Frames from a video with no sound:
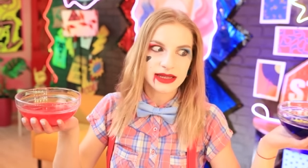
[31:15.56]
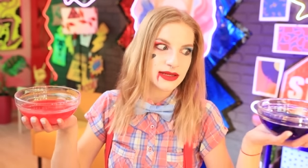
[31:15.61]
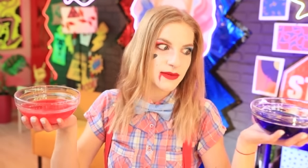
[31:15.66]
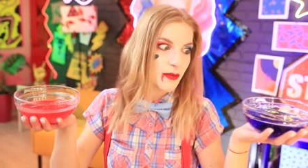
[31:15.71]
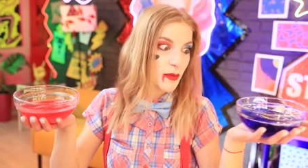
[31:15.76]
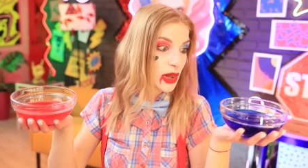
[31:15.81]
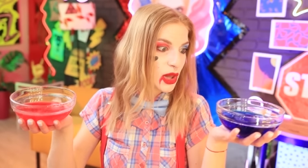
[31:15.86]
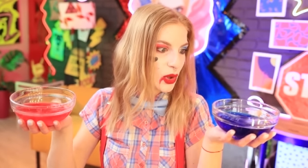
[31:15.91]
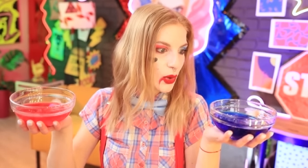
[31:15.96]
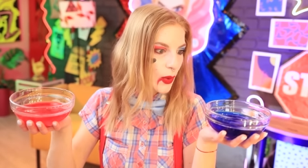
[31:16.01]

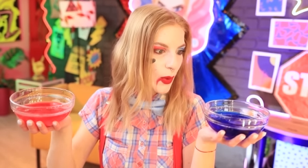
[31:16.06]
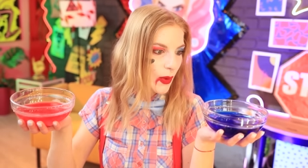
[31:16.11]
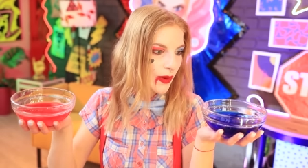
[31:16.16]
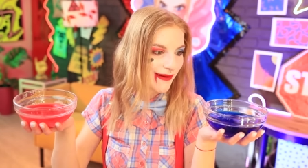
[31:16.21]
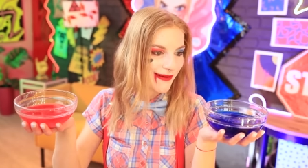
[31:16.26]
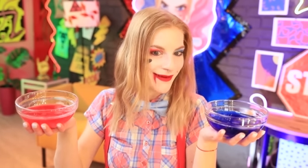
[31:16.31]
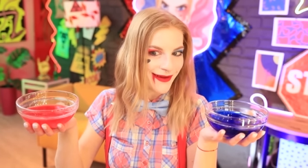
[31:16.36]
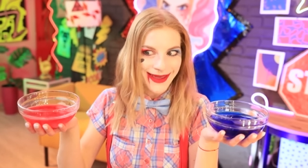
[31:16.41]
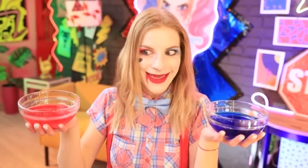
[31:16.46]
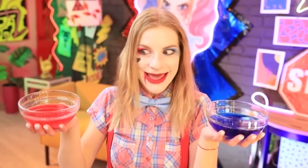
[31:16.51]
Do I pick
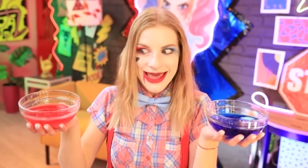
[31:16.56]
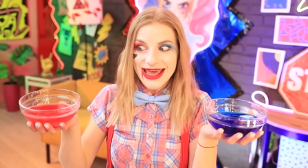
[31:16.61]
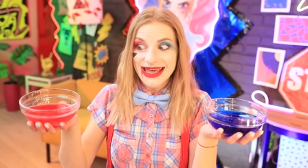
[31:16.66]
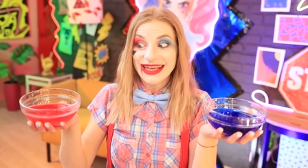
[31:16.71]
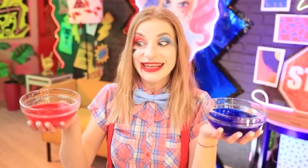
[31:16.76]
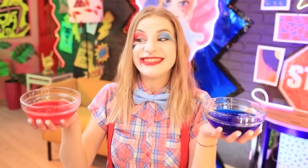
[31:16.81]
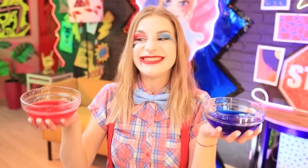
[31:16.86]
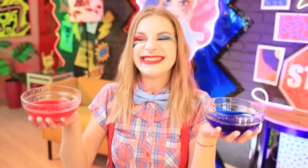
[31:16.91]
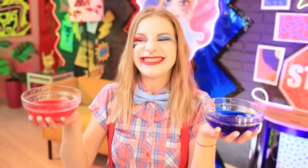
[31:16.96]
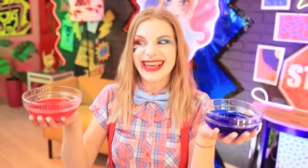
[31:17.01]

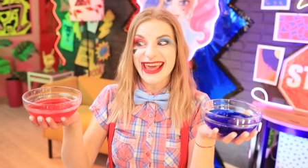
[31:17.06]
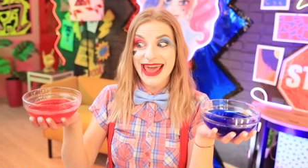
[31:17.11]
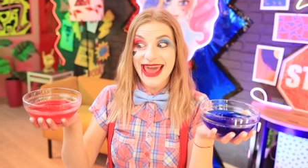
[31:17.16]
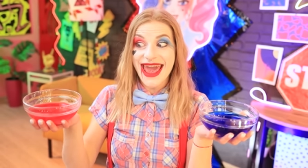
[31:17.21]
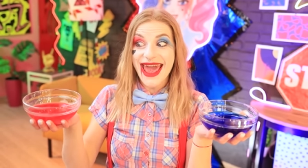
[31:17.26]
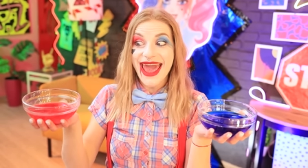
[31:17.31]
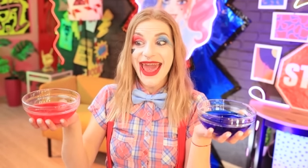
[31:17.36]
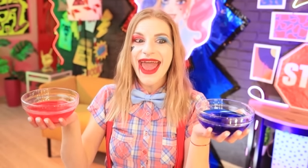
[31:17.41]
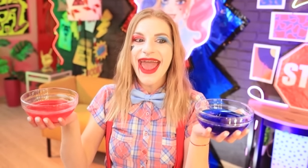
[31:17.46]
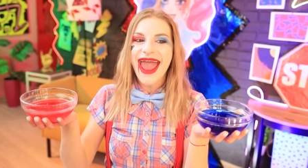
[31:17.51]
red or
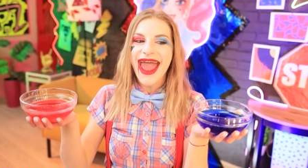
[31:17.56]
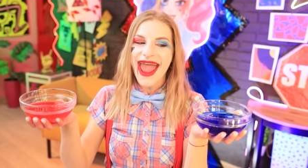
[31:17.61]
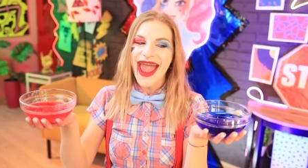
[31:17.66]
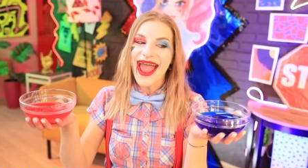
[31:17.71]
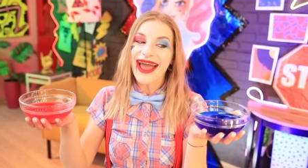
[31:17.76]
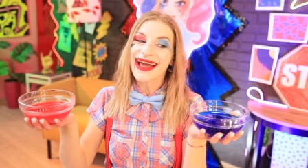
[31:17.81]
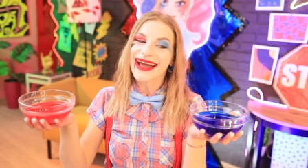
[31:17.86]
blue?